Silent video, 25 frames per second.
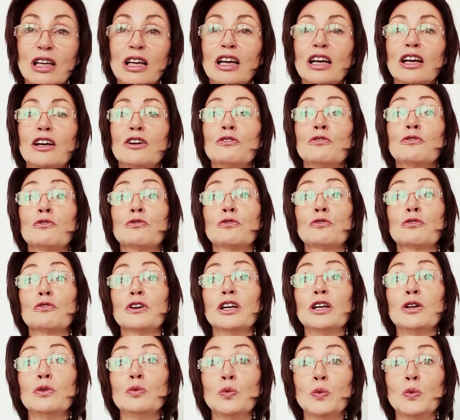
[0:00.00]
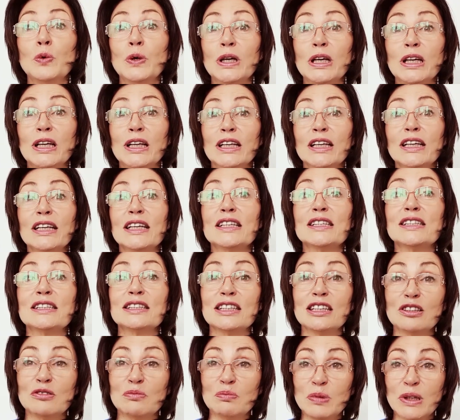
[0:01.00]
Free will is the
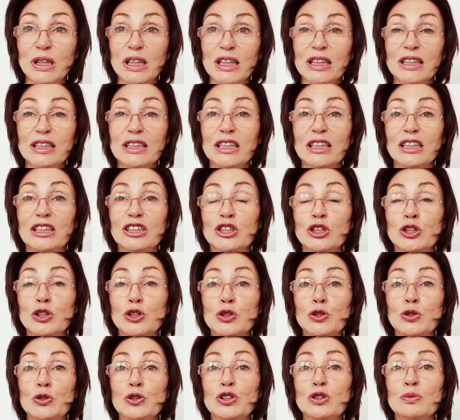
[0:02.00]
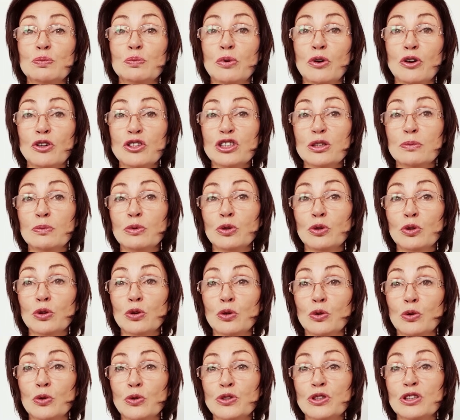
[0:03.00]
ability to choose possible
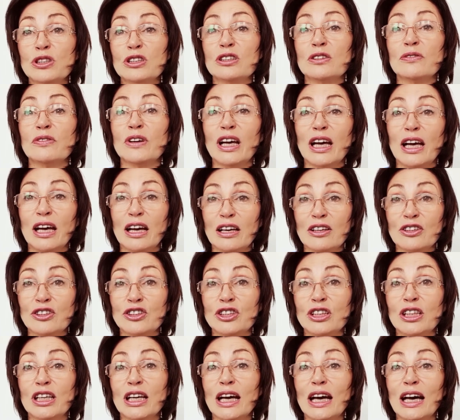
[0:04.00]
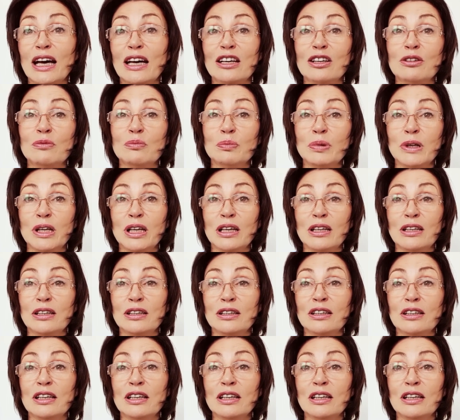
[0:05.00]
courses of action unimpeded.